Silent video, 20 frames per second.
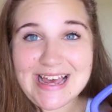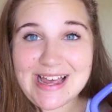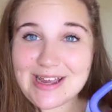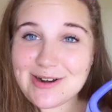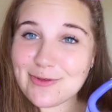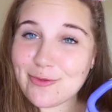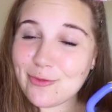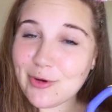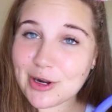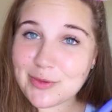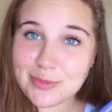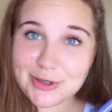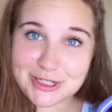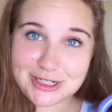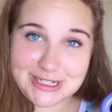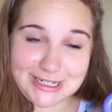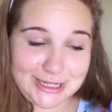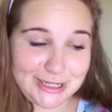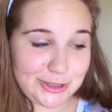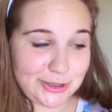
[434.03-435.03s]
and one
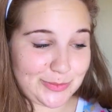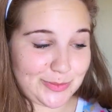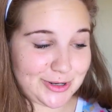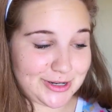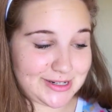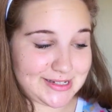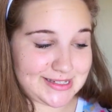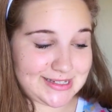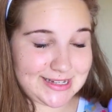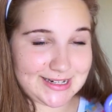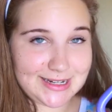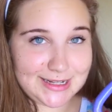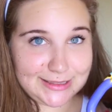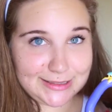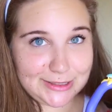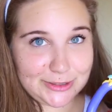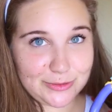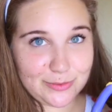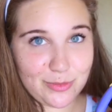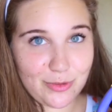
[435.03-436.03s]
particular person, a
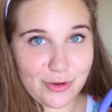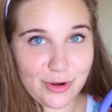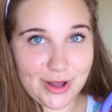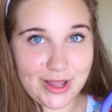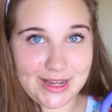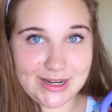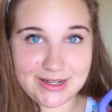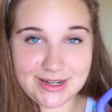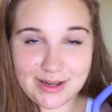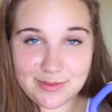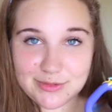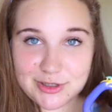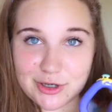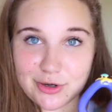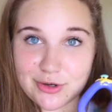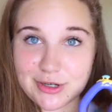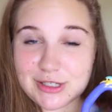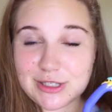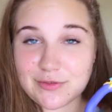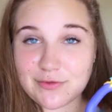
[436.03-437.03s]
little boy named
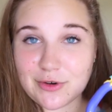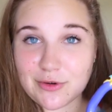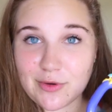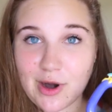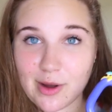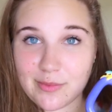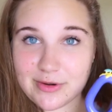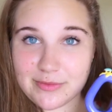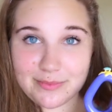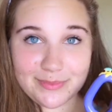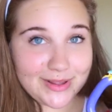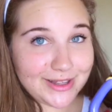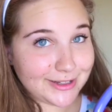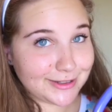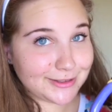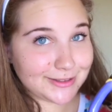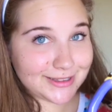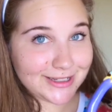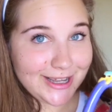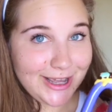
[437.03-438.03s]
Christopher Robin
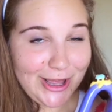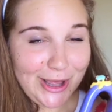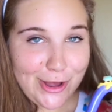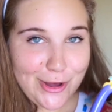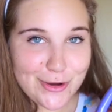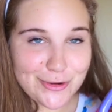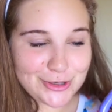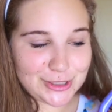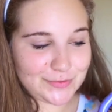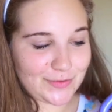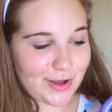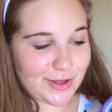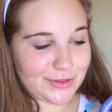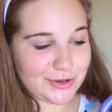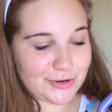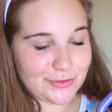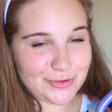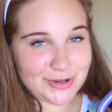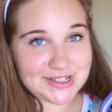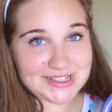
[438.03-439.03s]
Milne, whose
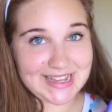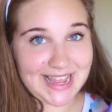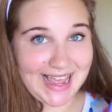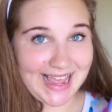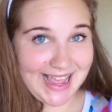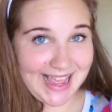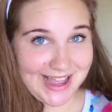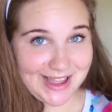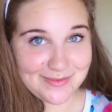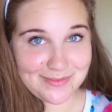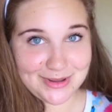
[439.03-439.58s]
father was A.A.